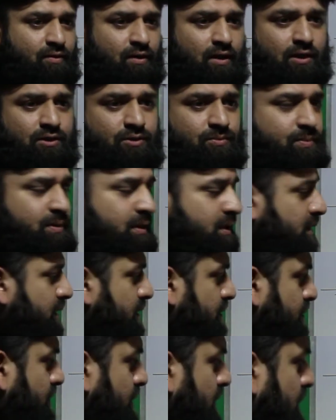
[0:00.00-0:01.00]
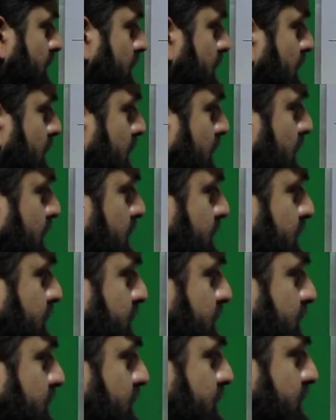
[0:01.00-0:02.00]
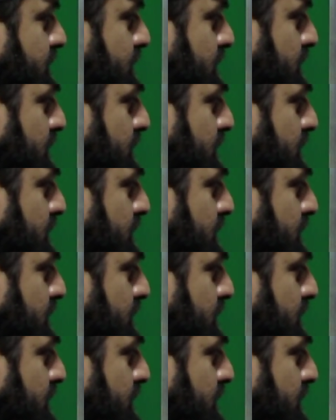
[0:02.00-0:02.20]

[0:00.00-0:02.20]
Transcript: class B. This is